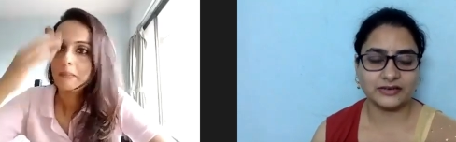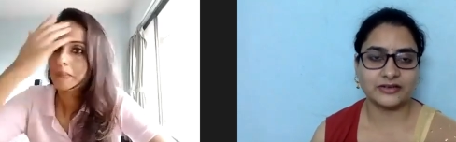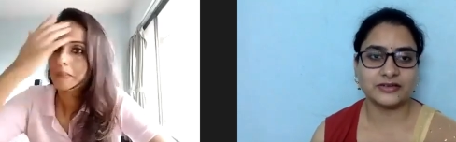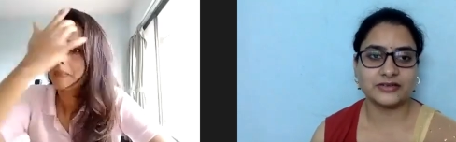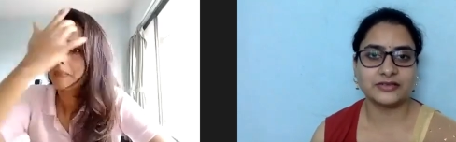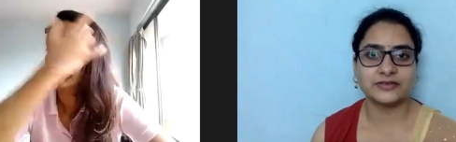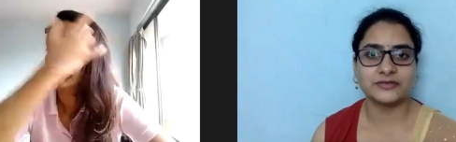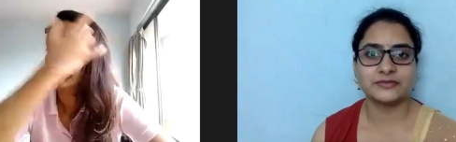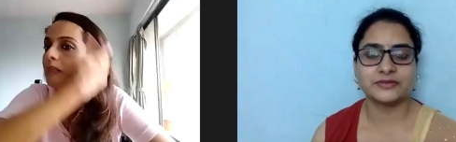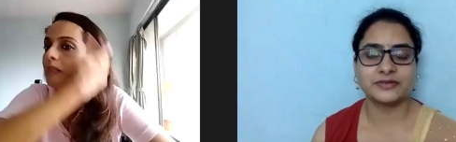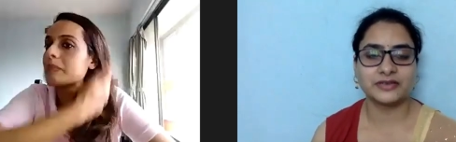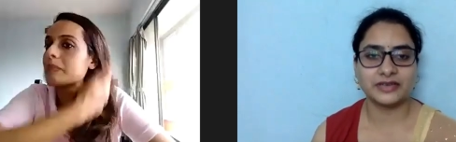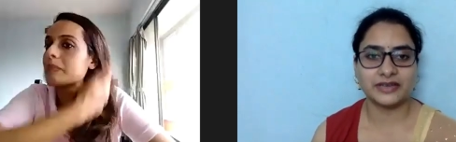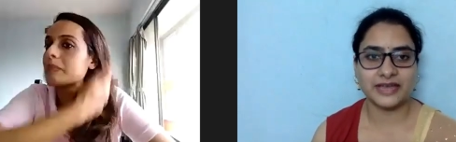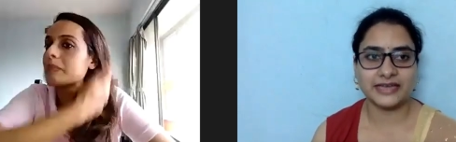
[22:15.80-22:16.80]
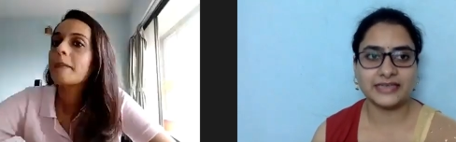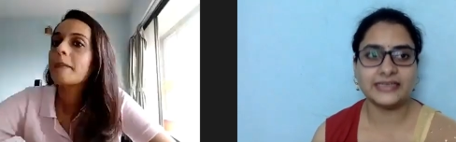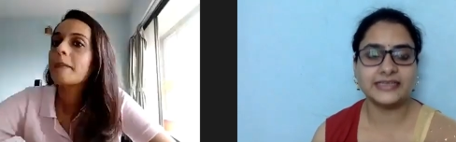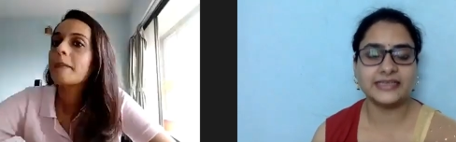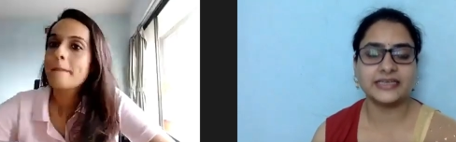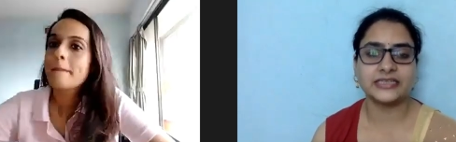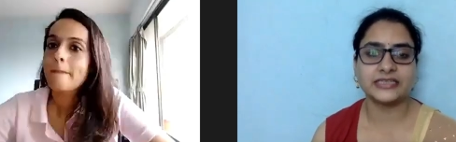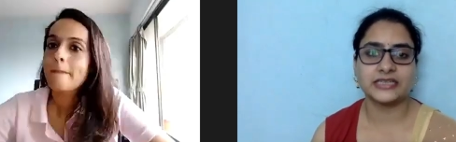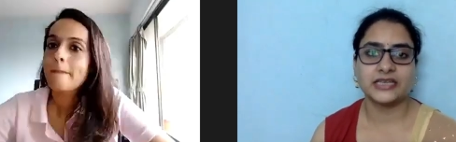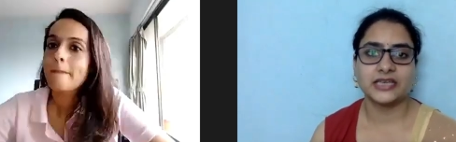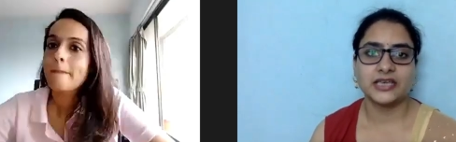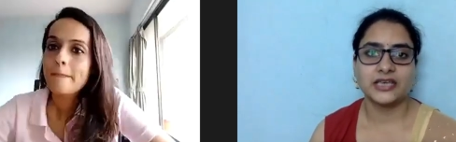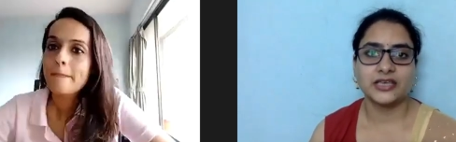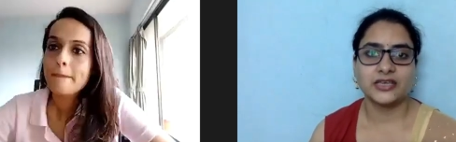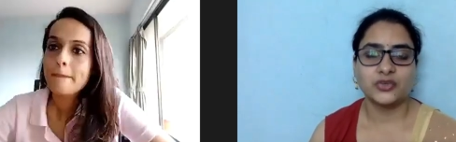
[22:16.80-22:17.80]
Speaker 1: uh, correctly that
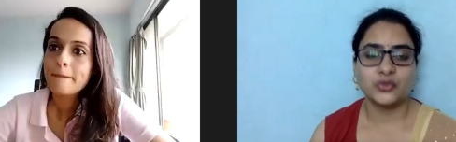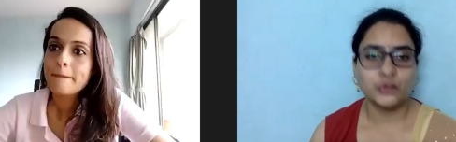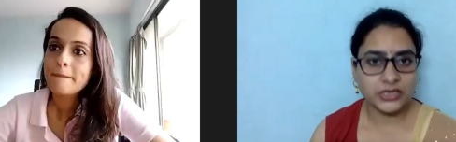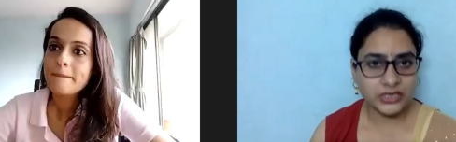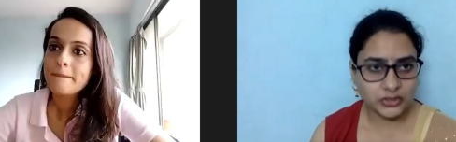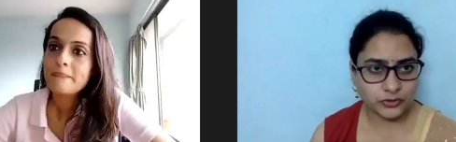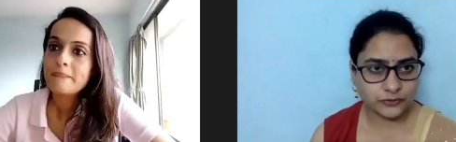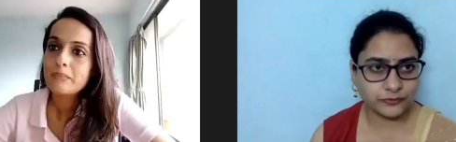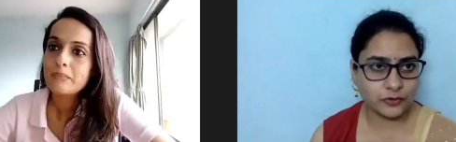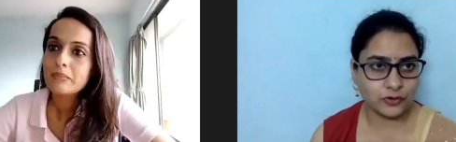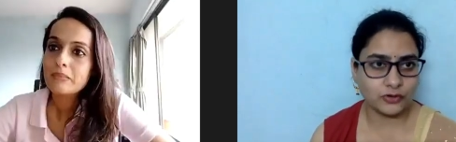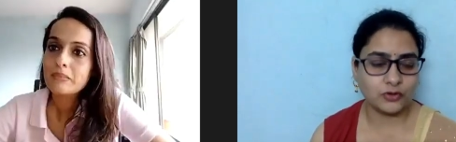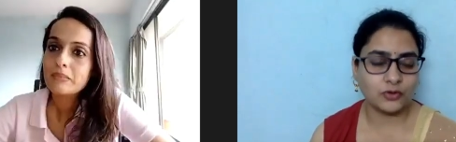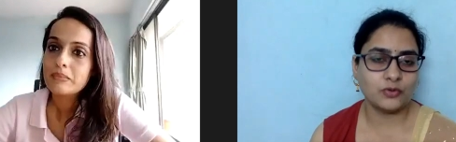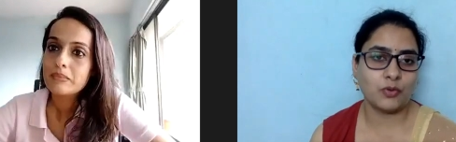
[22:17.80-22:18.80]
you need to follow